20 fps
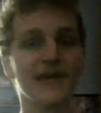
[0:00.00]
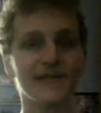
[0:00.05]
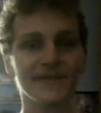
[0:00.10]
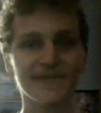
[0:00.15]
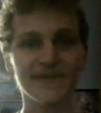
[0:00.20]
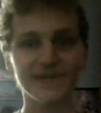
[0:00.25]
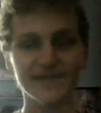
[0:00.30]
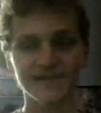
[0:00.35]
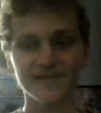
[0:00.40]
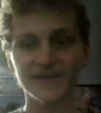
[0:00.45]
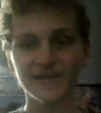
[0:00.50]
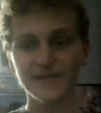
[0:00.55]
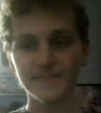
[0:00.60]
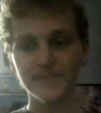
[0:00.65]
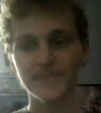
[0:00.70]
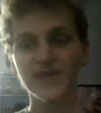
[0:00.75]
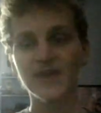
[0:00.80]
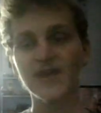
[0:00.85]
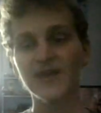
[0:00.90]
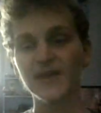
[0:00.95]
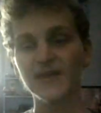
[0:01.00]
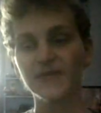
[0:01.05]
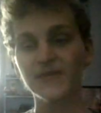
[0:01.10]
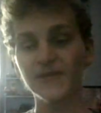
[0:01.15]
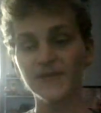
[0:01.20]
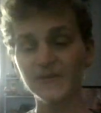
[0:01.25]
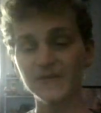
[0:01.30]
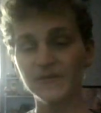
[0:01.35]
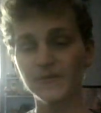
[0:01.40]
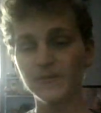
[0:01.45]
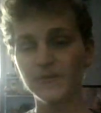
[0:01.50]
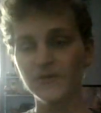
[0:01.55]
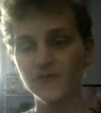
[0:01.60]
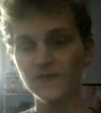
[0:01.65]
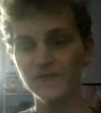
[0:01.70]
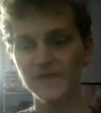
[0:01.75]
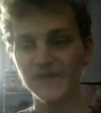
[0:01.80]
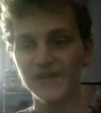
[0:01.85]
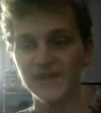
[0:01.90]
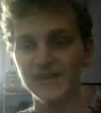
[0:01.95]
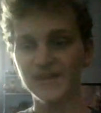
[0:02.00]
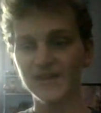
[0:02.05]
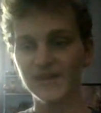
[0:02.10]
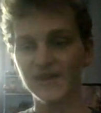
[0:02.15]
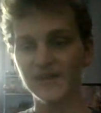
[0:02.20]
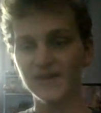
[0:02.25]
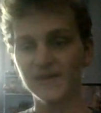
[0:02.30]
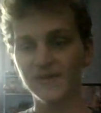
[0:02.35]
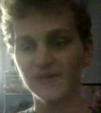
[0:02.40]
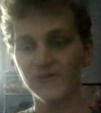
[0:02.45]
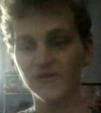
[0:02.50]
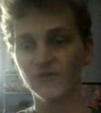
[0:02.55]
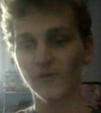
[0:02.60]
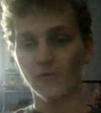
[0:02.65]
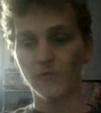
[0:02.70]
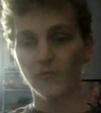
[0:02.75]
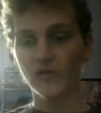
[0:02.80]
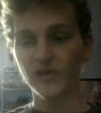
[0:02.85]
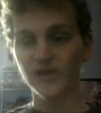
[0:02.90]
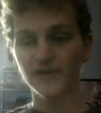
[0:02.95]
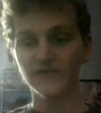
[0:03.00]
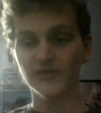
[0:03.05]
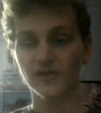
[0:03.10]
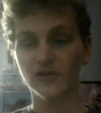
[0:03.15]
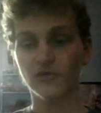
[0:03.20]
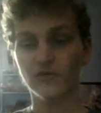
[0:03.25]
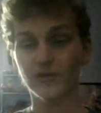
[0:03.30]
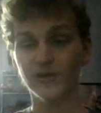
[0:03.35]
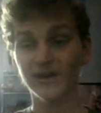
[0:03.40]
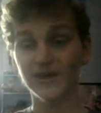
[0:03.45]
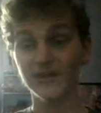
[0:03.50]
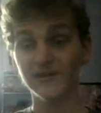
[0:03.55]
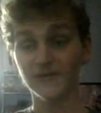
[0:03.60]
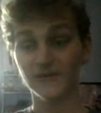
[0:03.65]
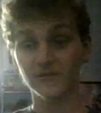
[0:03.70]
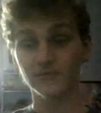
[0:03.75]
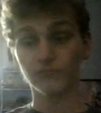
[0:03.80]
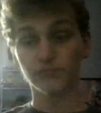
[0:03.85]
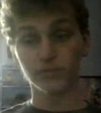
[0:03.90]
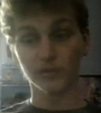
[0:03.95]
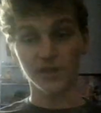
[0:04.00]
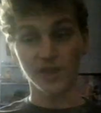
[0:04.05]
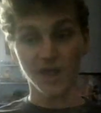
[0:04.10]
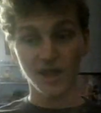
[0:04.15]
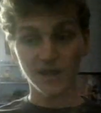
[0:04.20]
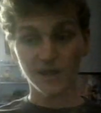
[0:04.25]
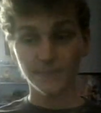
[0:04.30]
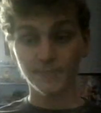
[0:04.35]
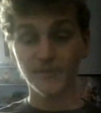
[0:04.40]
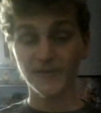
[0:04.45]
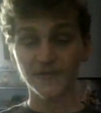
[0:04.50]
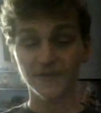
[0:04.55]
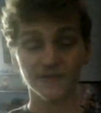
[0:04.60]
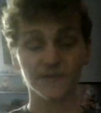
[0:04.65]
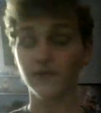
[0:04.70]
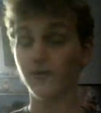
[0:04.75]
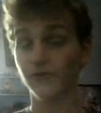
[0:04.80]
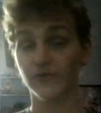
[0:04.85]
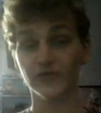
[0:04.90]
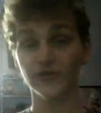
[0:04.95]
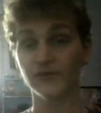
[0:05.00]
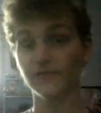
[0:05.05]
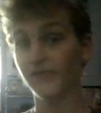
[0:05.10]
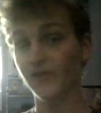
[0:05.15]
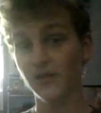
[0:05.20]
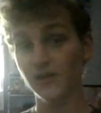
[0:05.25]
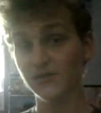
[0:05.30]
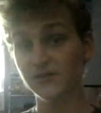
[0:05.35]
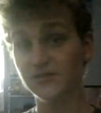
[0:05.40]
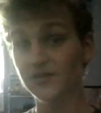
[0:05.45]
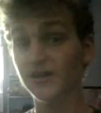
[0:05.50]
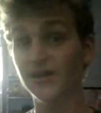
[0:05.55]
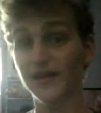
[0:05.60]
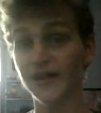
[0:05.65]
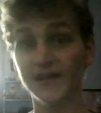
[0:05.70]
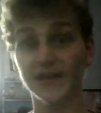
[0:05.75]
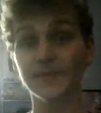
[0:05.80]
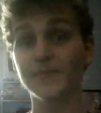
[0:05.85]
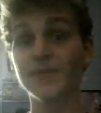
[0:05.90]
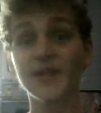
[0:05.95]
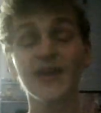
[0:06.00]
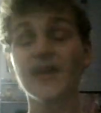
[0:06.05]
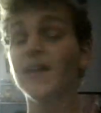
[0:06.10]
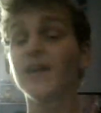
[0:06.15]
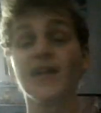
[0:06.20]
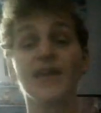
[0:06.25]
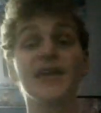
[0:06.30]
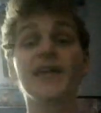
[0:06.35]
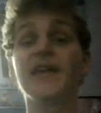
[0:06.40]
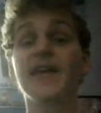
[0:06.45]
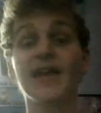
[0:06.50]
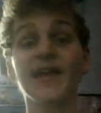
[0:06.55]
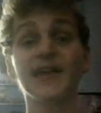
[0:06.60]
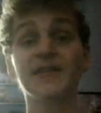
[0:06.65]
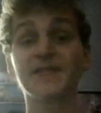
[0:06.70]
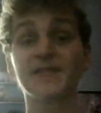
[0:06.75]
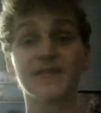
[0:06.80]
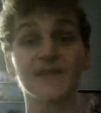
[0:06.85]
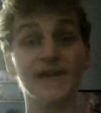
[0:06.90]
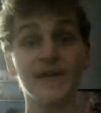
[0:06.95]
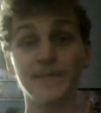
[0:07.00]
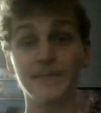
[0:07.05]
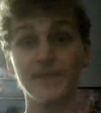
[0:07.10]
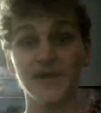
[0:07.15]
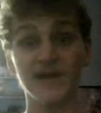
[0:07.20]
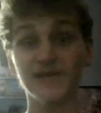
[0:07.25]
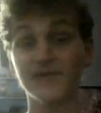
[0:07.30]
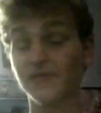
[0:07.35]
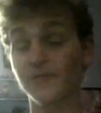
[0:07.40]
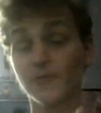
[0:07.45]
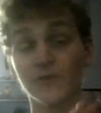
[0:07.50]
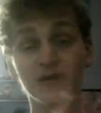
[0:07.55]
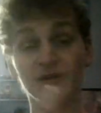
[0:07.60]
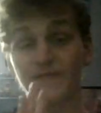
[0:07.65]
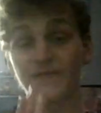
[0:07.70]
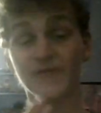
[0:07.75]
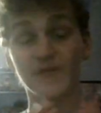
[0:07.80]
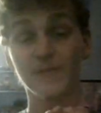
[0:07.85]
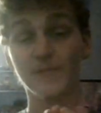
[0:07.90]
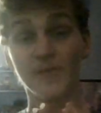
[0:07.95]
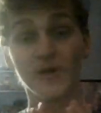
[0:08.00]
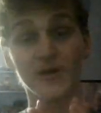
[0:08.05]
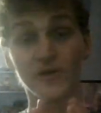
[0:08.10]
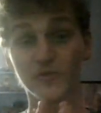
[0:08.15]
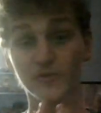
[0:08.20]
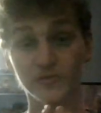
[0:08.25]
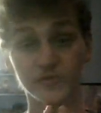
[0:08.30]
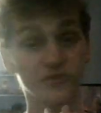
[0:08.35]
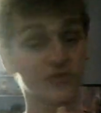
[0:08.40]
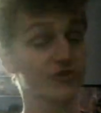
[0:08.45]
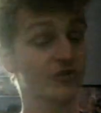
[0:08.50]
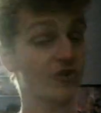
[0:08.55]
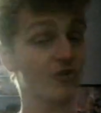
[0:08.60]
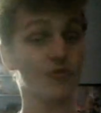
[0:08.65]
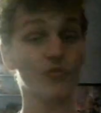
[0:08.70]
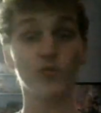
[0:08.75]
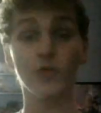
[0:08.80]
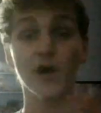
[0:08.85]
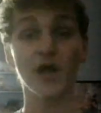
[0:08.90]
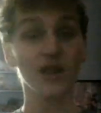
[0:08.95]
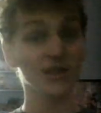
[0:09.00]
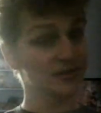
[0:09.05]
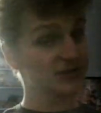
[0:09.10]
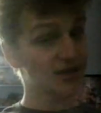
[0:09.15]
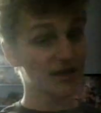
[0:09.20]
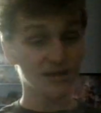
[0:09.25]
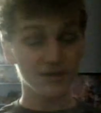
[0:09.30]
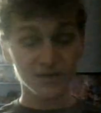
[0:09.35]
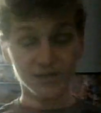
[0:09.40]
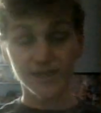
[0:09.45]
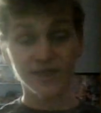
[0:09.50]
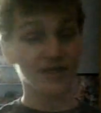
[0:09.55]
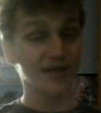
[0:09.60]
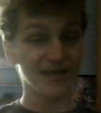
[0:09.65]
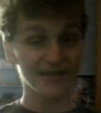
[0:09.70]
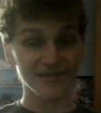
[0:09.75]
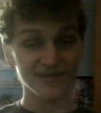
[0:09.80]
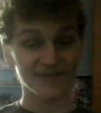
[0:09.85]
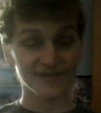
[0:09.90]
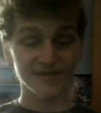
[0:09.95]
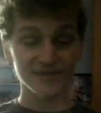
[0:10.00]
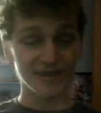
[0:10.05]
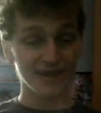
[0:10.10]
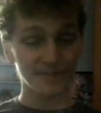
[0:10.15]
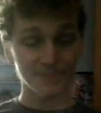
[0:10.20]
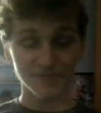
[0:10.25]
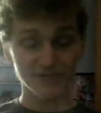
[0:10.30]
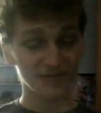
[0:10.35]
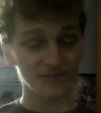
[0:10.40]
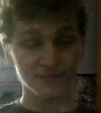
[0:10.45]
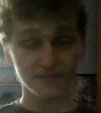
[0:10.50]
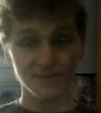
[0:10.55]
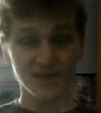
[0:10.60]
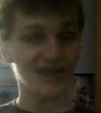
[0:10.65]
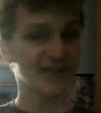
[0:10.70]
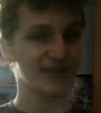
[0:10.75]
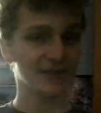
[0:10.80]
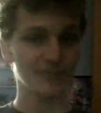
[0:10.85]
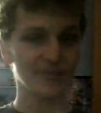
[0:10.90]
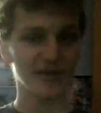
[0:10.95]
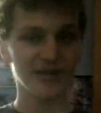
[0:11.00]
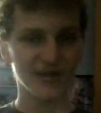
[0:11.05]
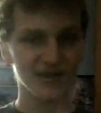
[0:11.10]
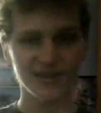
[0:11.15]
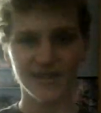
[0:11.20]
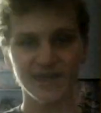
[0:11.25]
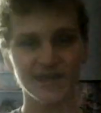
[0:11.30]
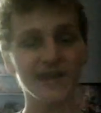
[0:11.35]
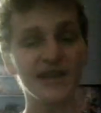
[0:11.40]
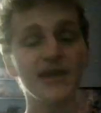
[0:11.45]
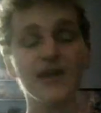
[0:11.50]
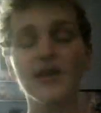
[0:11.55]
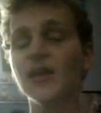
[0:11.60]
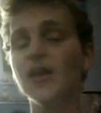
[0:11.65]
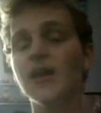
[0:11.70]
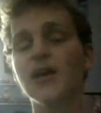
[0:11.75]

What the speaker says: This movie is one of the greatest blockbusters of all time. it's one of the most well done concepts in my opinion.